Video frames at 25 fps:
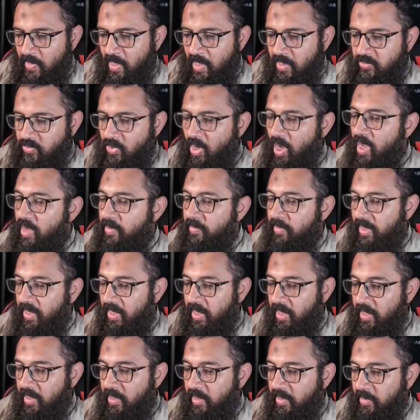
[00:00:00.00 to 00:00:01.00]
So I'm
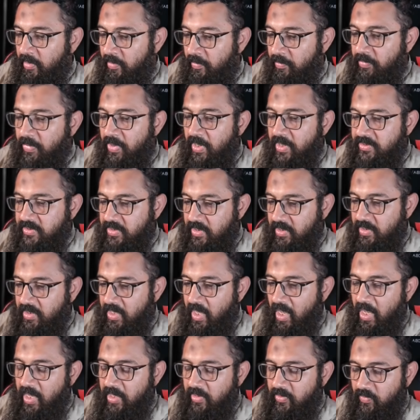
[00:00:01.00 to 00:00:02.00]
again pausing
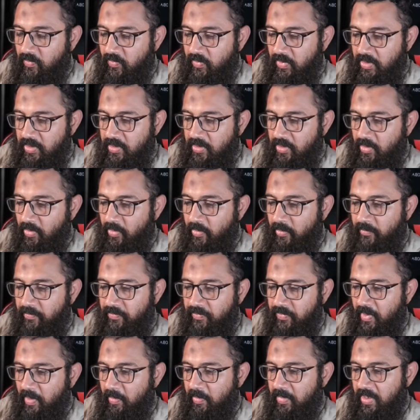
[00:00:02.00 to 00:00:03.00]
that video
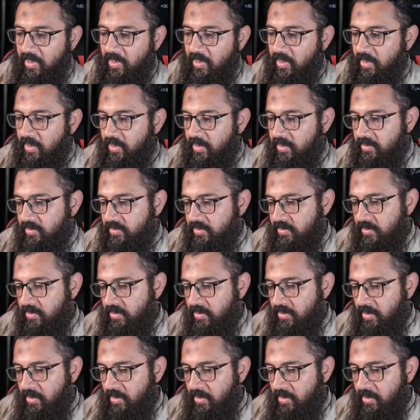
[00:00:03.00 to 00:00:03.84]
because